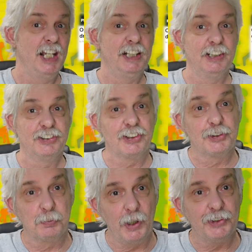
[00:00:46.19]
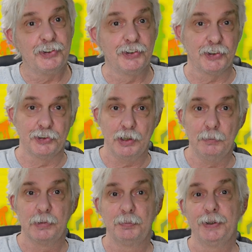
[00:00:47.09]
and is expressed as a
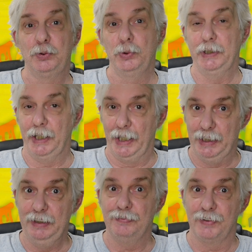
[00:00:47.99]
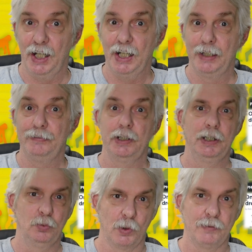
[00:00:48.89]
number between 85 and